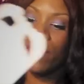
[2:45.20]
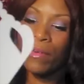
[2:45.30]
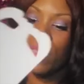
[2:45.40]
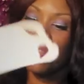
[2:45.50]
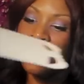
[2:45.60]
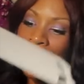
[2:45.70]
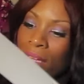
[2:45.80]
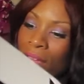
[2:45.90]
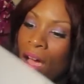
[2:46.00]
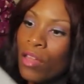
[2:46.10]
very
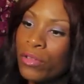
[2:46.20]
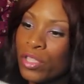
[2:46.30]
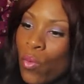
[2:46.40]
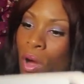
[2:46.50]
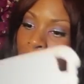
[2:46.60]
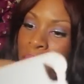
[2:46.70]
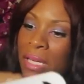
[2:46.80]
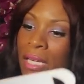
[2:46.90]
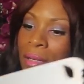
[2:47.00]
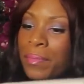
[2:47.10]
thick. The color is a
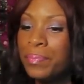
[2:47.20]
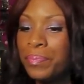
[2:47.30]
1B.